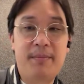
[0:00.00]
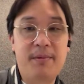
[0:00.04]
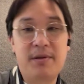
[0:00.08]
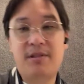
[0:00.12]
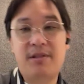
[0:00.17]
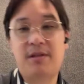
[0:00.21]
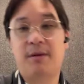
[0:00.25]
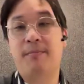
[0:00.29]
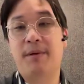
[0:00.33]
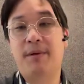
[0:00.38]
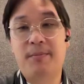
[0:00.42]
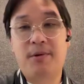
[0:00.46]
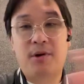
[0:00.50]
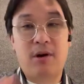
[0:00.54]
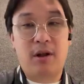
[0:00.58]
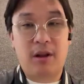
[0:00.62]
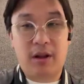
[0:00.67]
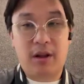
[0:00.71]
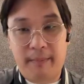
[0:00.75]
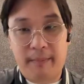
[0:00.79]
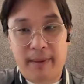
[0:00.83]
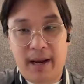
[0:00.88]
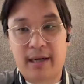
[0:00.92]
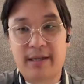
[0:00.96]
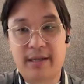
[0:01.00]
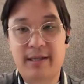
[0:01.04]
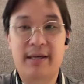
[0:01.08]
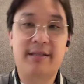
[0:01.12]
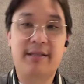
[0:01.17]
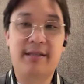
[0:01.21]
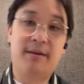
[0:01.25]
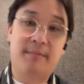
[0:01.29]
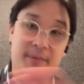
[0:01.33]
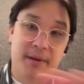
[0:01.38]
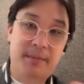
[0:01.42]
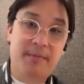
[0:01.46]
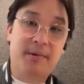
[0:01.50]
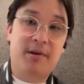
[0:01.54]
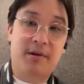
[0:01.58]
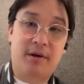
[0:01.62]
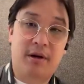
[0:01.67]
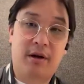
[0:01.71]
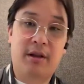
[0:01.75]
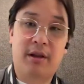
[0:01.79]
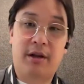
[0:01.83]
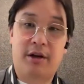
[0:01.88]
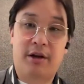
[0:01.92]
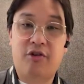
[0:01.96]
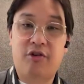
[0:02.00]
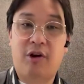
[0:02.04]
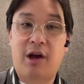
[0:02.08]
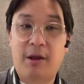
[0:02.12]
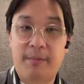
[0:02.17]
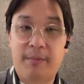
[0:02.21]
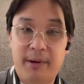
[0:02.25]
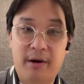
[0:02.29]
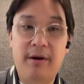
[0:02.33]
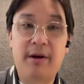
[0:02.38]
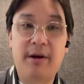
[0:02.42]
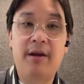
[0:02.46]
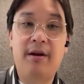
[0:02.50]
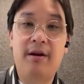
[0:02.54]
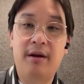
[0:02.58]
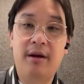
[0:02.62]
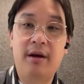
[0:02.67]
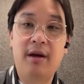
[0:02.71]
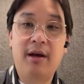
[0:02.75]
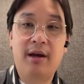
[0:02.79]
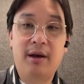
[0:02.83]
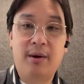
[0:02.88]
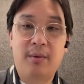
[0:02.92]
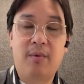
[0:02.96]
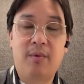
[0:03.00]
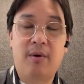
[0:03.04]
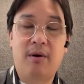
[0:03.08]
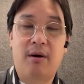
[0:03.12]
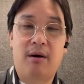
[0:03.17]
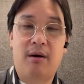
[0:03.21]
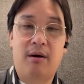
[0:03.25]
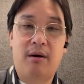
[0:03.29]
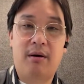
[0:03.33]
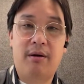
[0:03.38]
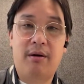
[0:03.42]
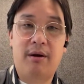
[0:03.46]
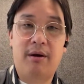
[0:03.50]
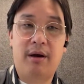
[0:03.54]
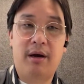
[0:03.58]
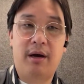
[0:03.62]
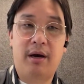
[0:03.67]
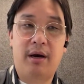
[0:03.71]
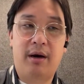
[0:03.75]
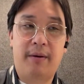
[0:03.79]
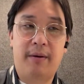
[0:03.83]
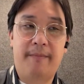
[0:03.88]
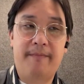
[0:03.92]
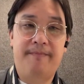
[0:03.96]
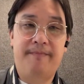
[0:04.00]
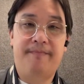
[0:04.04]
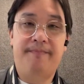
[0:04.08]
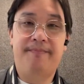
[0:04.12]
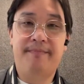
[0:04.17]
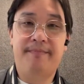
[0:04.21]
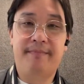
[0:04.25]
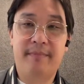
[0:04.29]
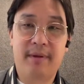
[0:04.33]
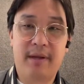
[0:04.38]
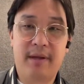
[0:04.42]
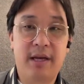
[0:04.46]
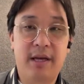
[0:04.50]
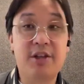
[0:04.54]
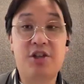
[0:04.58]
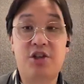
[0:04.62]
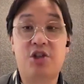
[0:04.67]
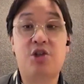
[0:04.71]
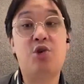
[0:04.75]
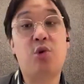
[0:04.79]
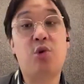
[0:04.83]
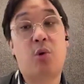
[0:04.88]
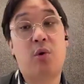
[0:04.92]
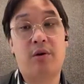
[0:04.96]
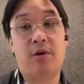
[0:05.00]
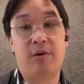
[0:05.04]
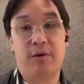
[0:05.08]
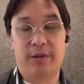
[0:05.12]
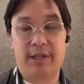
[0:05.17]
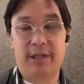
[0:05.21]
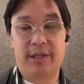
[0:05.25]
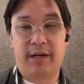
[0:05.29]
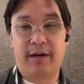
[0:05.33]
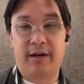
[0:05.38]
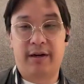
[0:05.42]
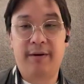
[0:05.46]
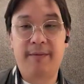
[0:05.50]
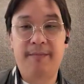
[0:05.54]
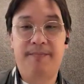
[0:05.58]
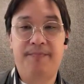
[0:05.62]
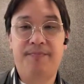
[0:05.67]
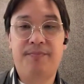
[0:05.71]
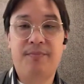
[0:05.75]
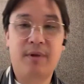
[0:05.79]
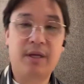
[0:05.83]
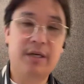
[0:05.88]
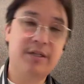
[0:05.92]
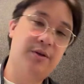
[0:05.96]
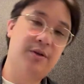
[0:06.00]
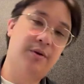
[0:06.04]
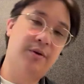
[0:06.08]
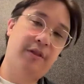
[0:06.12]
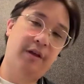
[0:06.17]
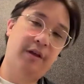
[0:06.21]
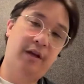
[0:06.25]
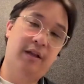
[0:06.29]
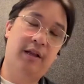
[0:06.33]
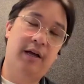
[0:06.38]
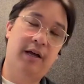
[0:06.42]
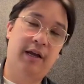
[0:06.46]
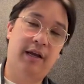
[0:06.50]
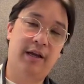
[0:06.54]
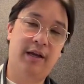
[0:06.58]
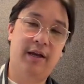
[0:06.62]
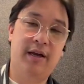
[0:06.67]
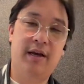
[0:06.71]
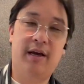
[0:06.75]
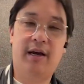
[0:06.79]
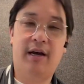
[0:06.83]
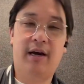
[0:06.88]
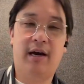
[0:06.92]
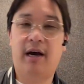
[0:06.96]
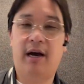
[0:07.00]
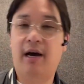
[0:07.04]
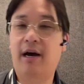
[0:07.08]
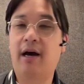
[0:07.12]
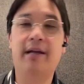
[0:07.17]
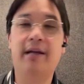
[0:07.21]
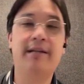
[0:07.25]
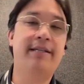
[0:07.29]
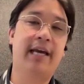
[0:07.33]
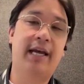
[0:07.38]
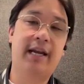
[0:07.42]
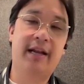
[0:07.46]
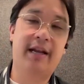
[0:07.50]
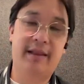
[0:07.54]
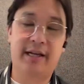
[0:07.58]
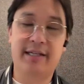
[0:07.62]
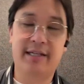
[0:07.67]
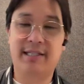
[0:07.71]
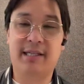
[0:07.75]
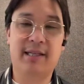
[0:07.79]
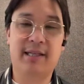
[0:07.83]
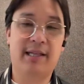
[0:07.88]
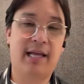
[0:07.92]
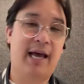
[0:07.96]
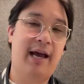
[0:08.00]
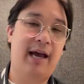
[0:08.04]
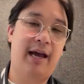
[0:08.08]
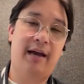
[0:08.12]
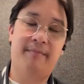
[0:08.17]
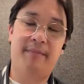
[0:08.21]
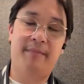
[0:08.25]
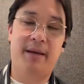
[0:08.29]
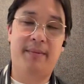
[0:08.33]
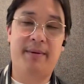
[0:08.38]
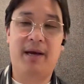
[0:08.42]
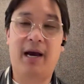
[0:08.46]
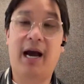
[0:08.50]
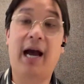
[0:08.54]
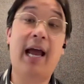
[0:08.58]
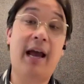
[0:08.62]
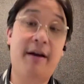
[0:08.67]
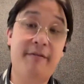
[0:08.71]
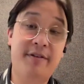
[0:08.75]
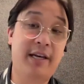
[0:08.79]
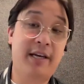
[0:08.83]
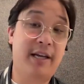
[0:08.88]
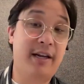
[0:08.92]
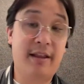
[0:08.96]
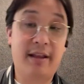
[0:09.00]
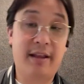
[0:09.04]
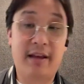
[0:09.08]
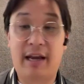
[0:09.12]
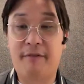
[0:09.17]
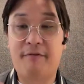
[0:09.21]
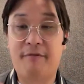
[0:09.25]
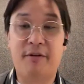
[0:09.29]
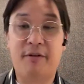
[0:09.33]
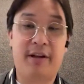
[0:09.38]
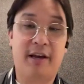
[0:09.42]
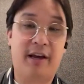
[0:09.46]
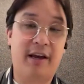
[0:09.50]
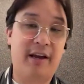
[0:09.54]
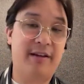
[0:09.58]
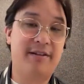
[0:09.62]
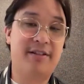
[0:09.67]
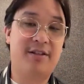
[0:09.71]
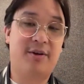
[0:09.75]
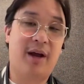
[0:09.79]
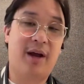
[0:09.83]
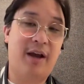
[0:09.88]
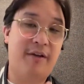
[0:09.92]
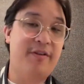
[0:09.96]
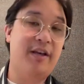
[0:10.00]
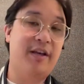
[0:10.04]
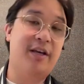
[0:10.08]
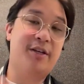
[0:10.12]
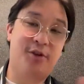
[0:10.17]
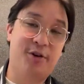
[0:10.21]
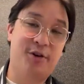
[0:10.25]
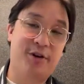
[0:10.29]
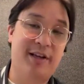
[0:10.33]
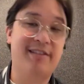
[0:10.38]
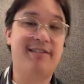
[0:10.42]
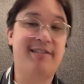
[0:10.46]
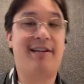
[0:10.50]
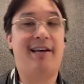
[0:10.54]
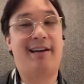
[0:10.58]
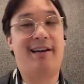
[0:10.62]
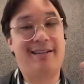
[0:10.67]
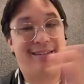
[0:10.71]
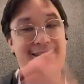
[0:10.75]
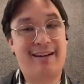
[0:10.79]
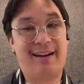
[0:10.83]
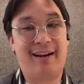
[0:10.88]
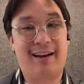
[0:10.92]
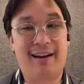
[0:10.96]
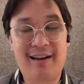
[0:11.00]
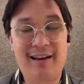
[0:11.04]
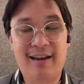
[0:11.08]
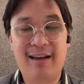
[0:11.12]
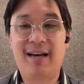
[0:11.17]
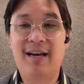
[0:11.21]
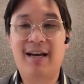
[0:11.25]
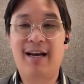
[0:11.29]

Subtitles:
some people call it a back test, some people call it a trial period, where historical data, so think like a data that's maybe I have data every day, so I have yesterday's data today,